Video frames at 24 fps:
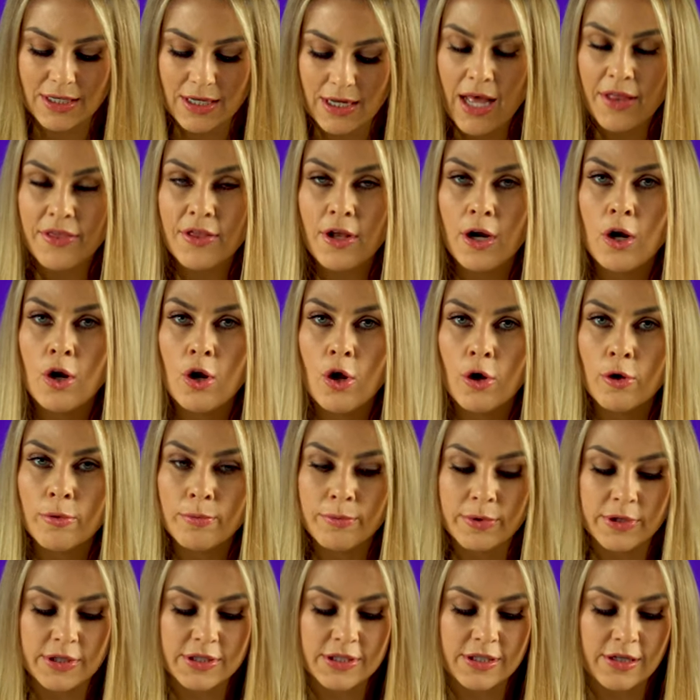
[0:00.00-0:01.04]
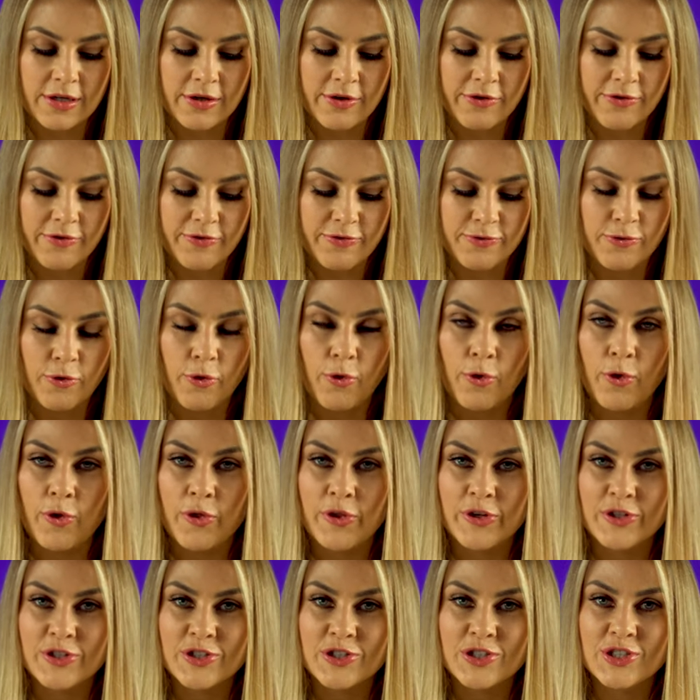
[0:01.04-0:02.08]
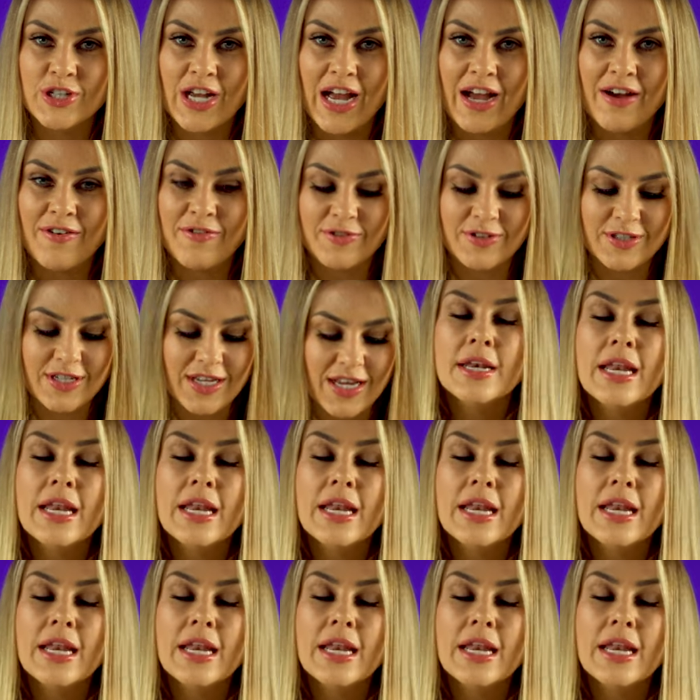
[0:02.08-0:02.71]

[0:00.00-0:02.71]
and the long button for the shaft.